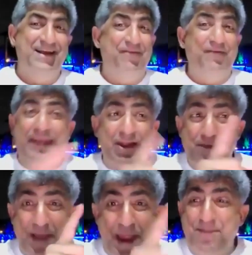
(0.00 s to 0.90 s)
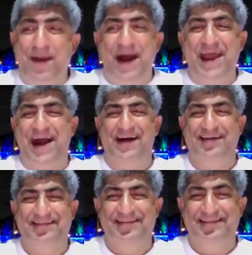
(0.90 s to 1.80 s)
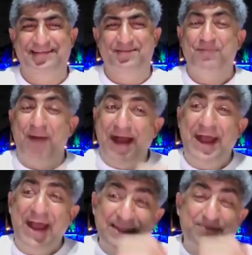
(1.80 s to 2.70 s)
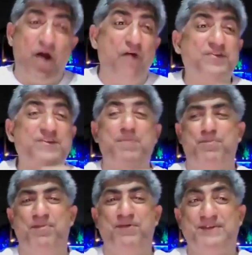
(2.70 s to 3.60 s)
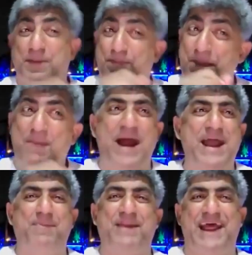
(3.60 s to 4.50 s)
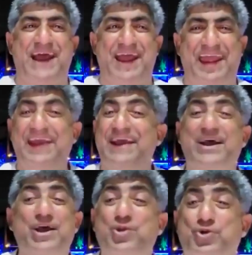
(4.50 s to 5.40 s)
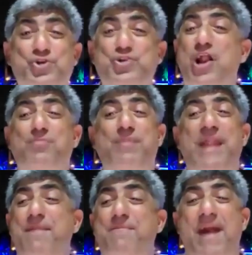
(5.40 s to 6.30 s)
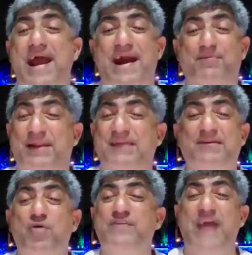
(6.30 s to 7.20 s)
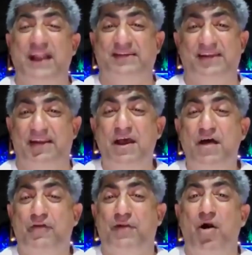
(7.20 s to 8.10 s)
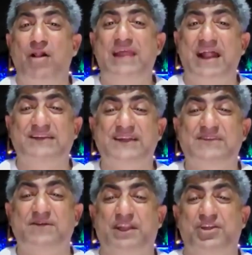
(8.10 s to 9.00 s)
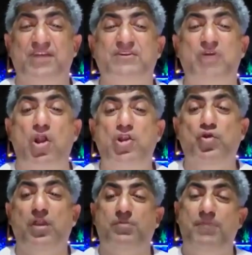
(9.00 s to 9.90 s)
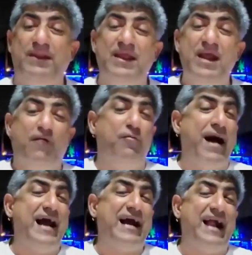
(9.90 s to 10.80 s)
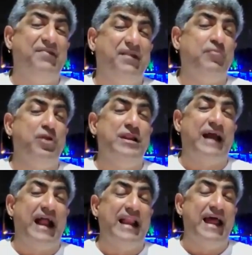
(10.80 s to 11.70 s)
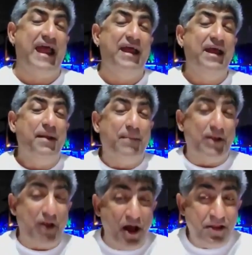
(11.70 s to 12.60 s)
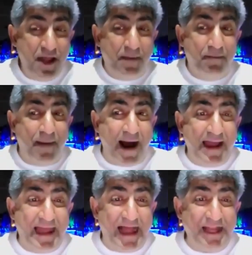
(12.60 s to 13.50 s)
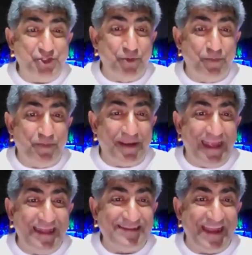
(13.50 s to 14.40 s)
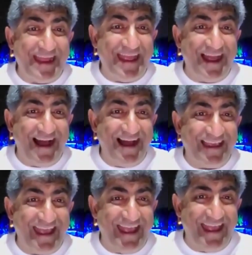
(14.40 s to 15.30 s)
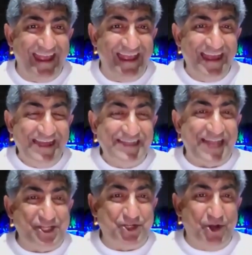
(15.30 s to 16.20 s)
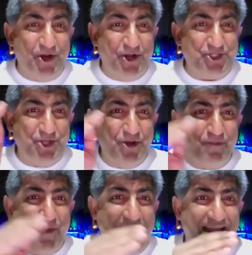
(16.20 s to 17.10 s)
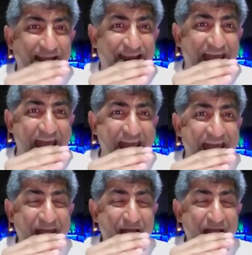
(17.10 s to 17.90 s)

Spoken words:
We cannot blame Maya. Maya is of Sip. Sip ne Maya banaya. You should not blame Maya. Please remove the answer. From all the answers, Krishan, with all due respect, wo Maya ka answer humko nikalna hai. Because Maya chupke se aake, sach ko chupake.